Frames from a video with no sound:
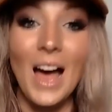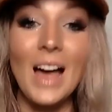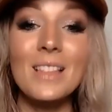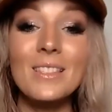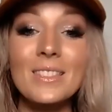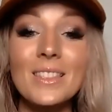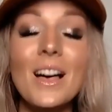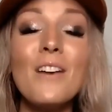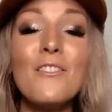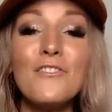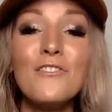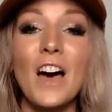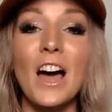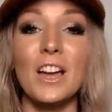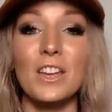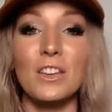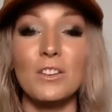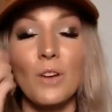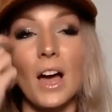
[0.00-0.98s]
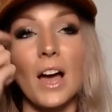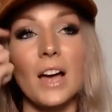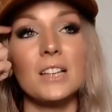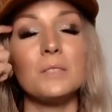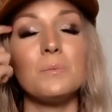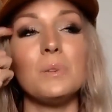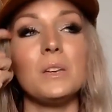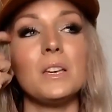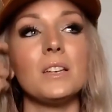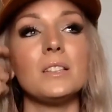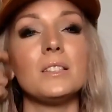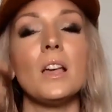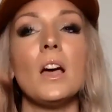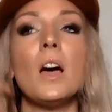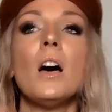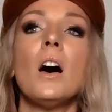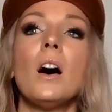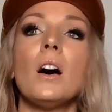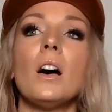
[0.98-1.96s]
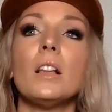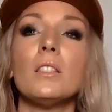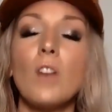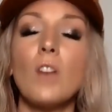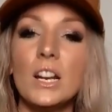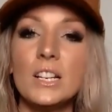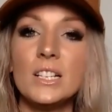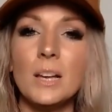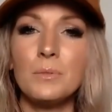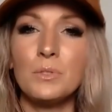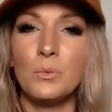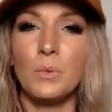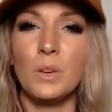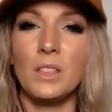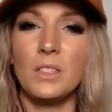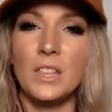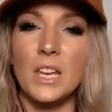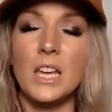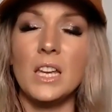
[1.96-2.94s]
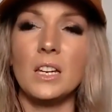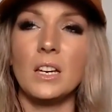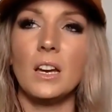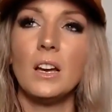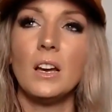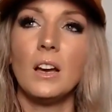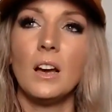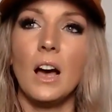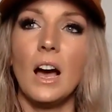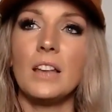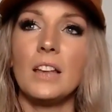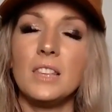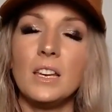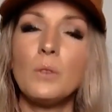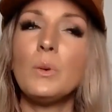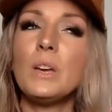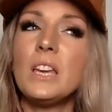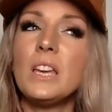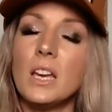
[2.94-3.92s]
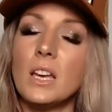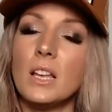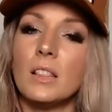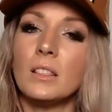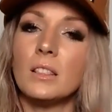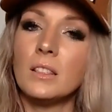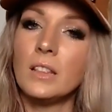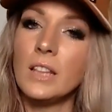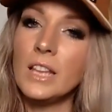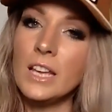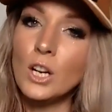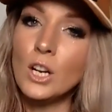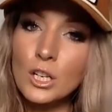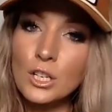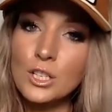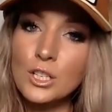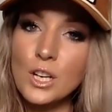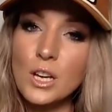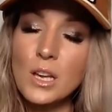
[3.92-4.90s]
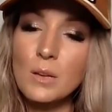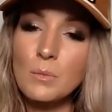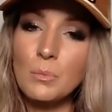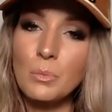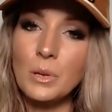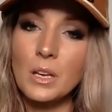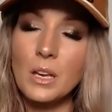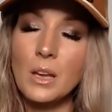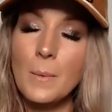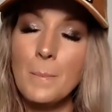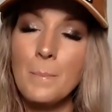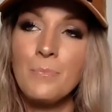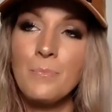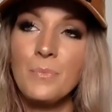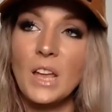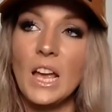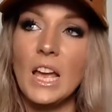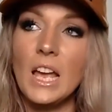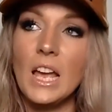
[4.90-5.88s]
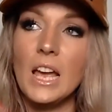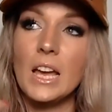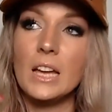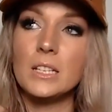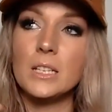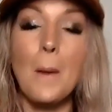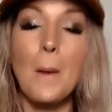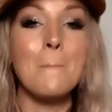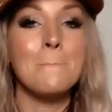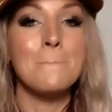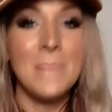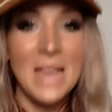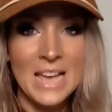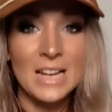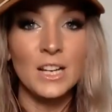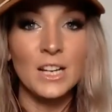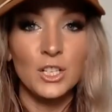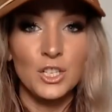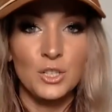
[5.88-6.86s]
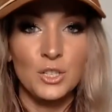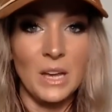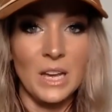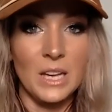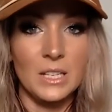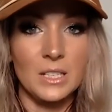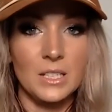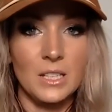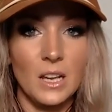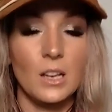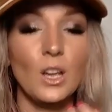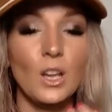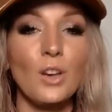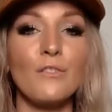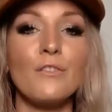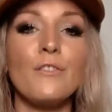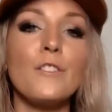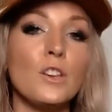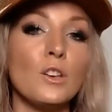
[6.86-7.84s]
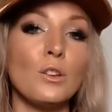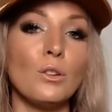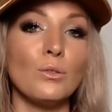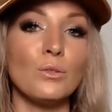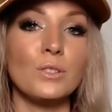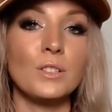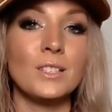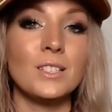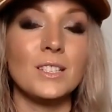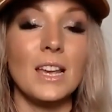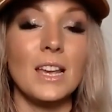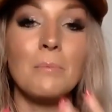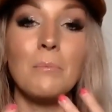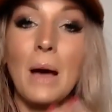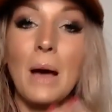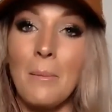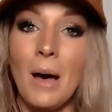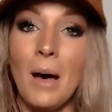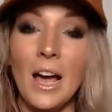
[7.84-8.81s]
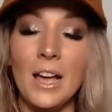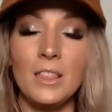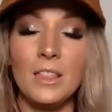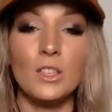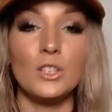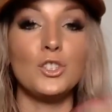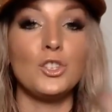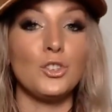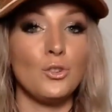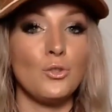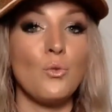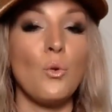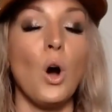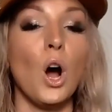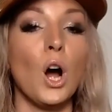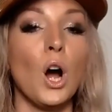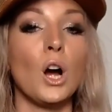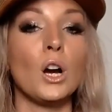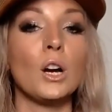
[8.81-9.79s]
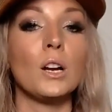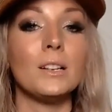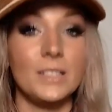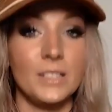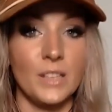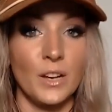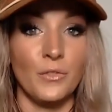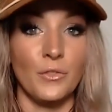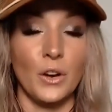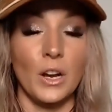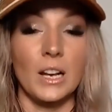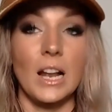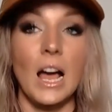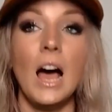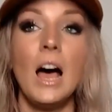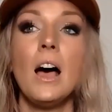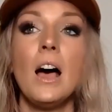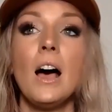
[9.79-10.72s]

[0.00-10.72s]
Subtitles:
I love that, you guys, because a lot of times when I think we get leadership and management confused. In my mind, the two are different.